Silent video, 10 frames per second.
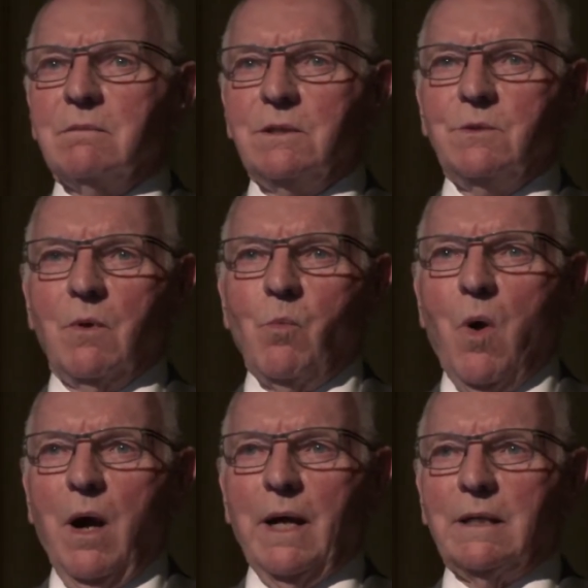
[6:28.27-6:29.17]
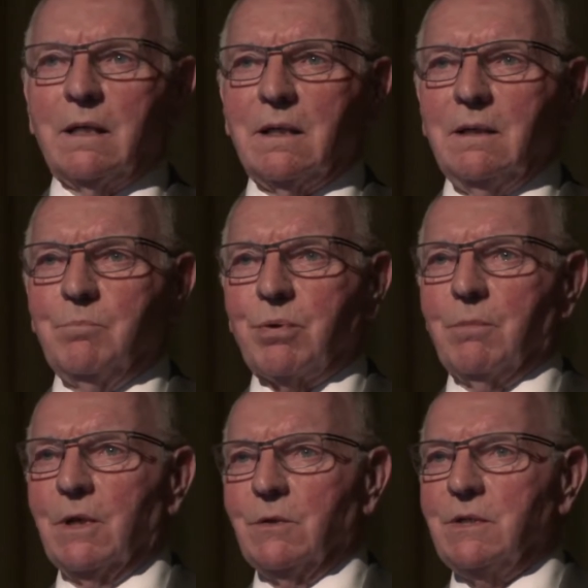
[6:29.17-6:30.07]
which were widely
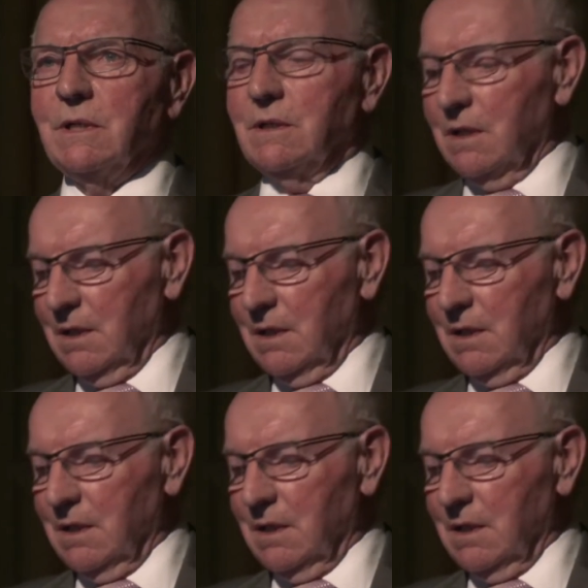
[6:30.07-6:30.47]
promoted.